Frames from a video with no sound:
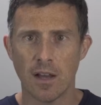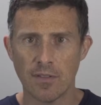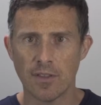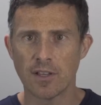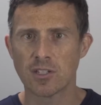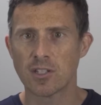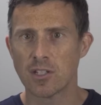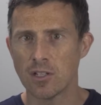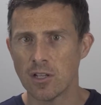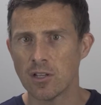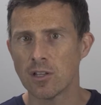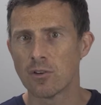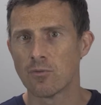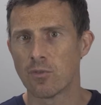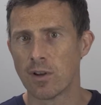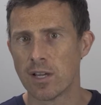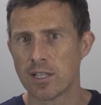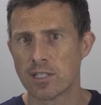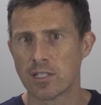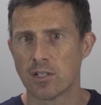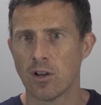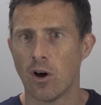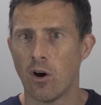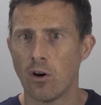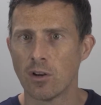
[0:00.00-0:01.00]
And there's another
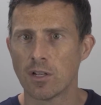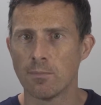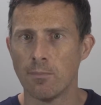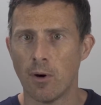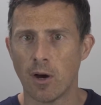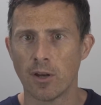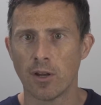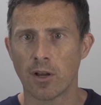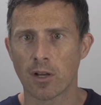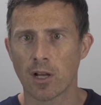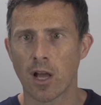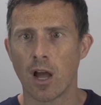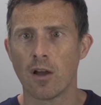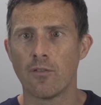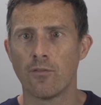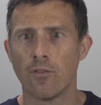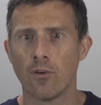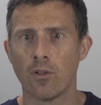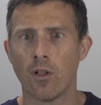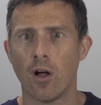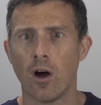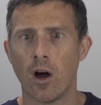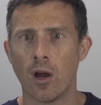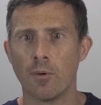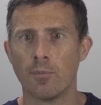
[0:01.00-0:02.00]
reason Honda might not go
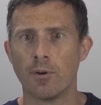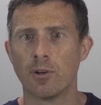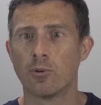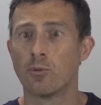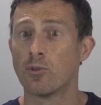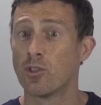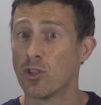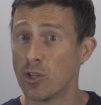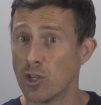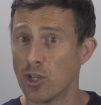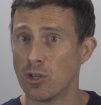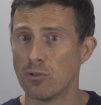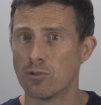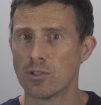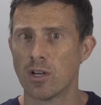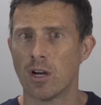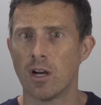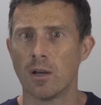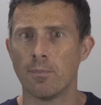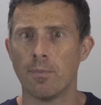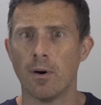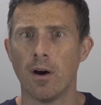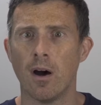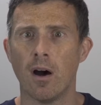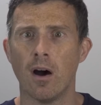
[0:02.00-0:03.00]
full hybrid with the new
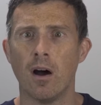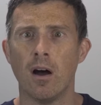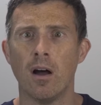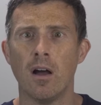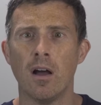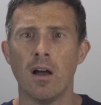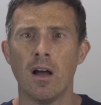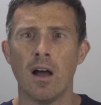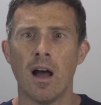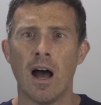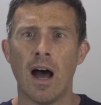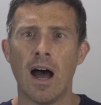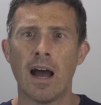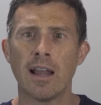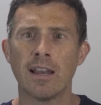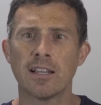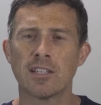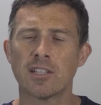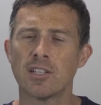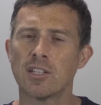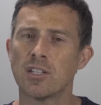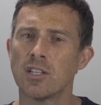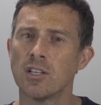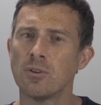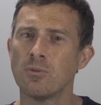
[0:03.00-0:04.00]
Type R, and
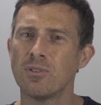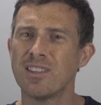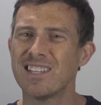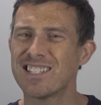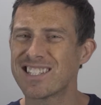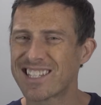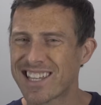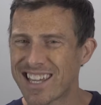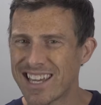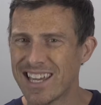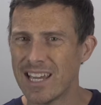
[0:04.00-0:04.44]
it's to do with its